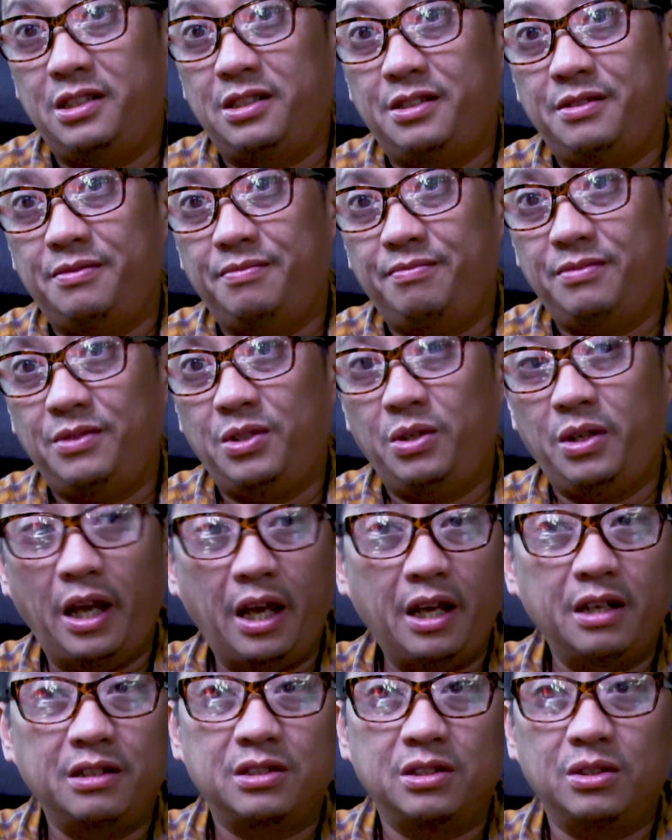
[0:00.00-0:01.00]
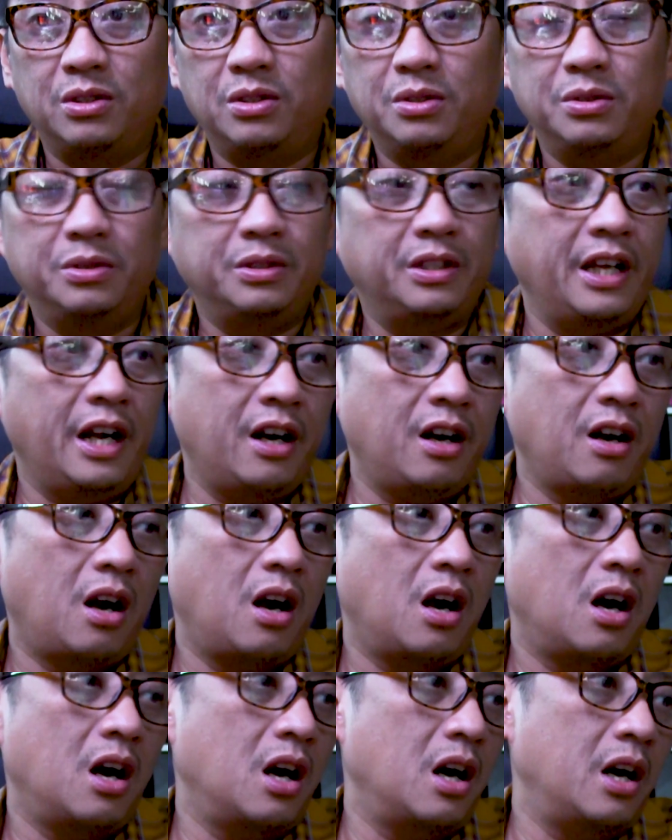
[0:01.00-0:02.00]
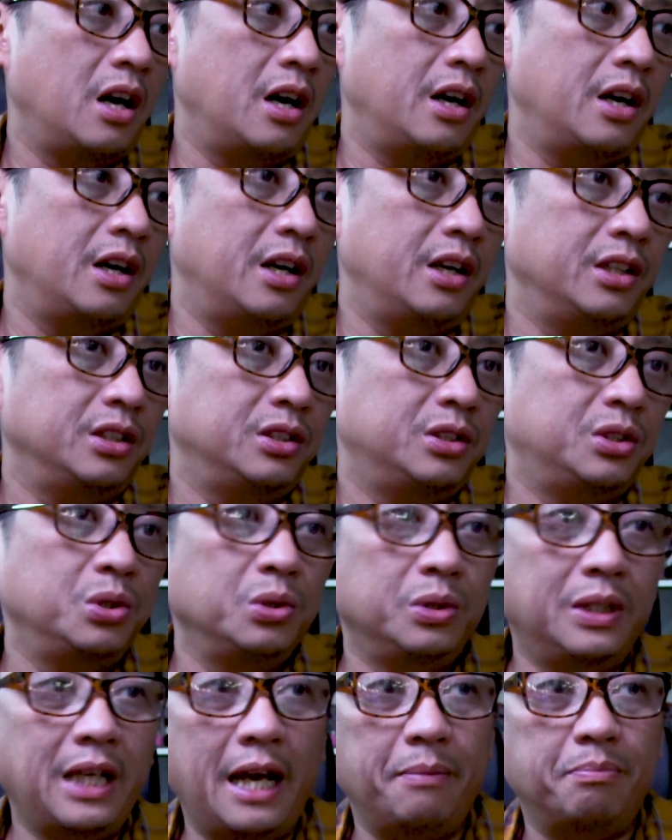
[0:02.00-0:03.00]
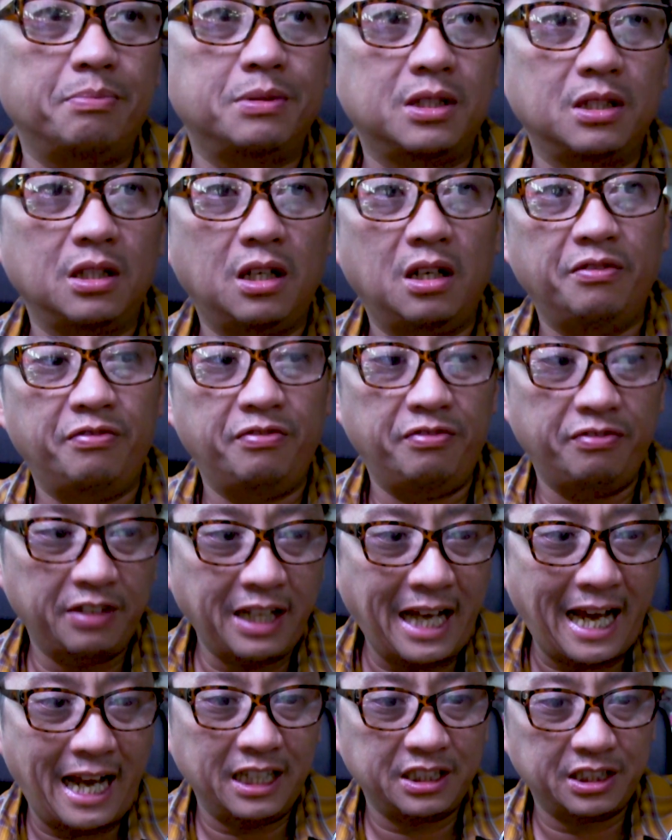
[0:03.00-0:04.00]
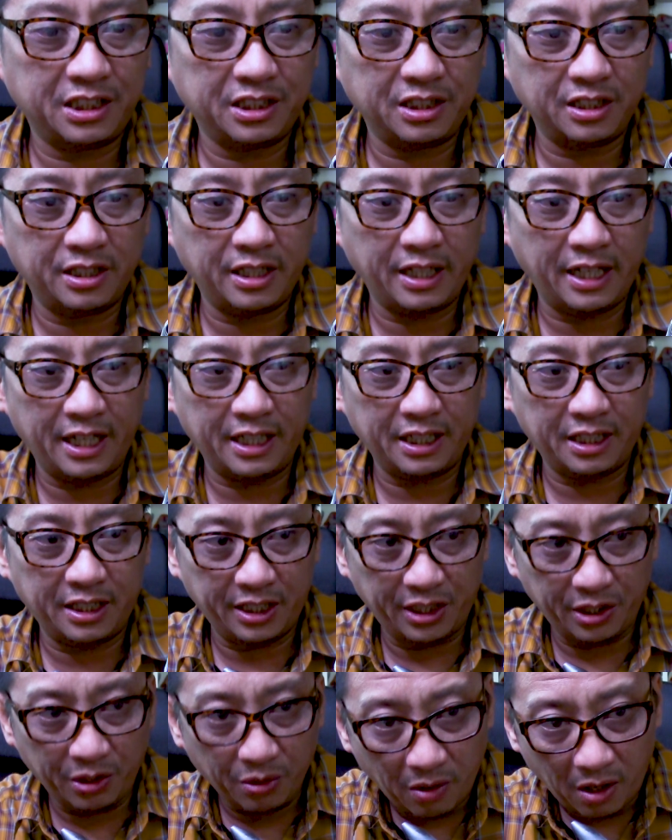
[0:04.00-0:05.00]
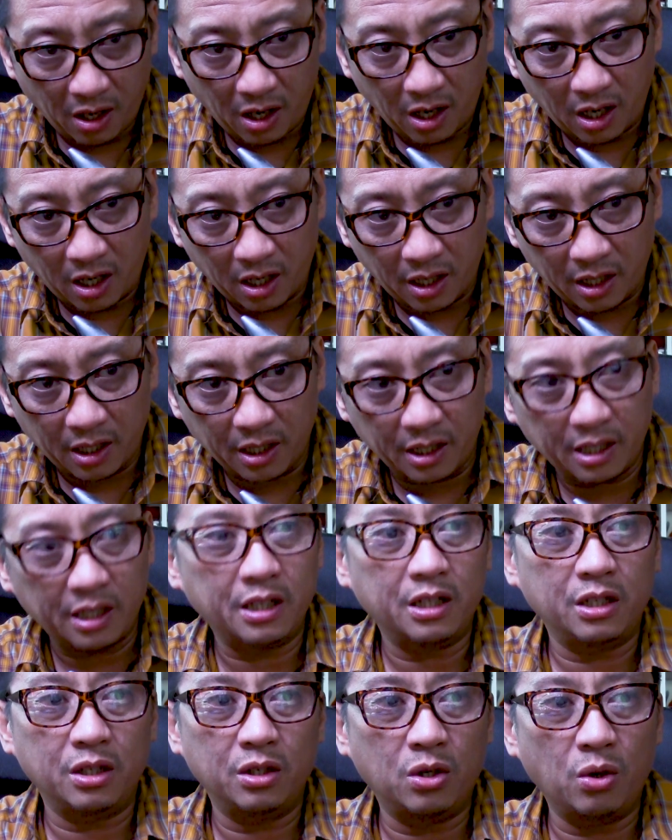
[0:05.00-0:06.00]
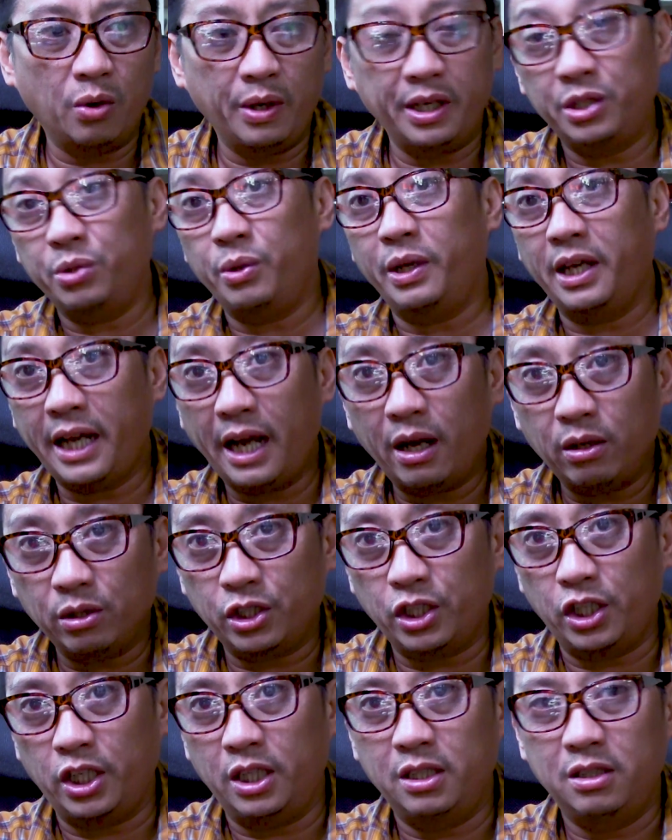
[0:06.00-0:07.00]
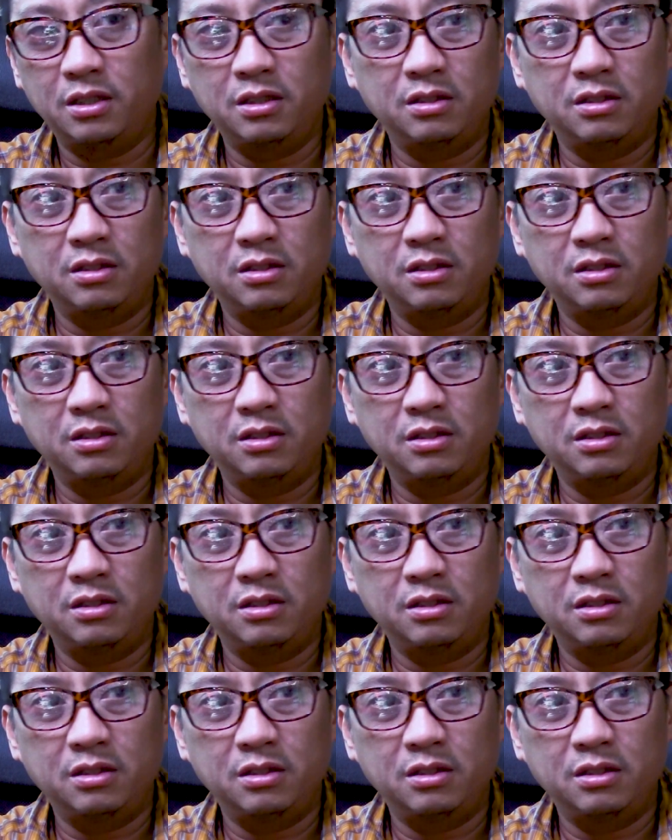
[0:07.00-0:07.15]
is. Okay, so there are two types of flash that you are going to encounter.